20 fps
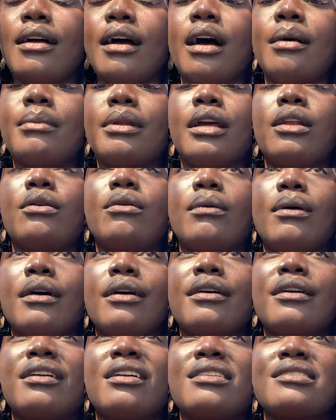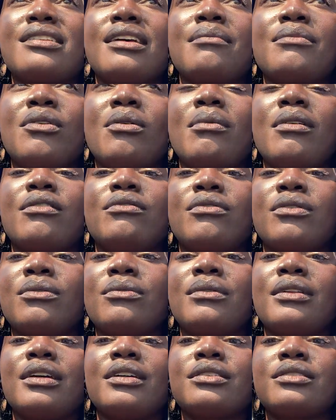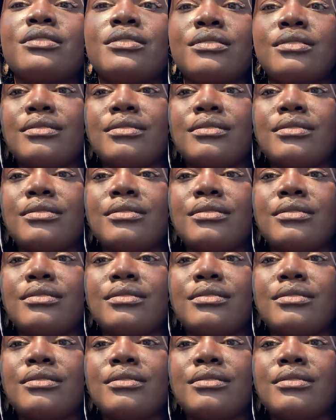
I mean, I know why, because I'd be on my phone, like,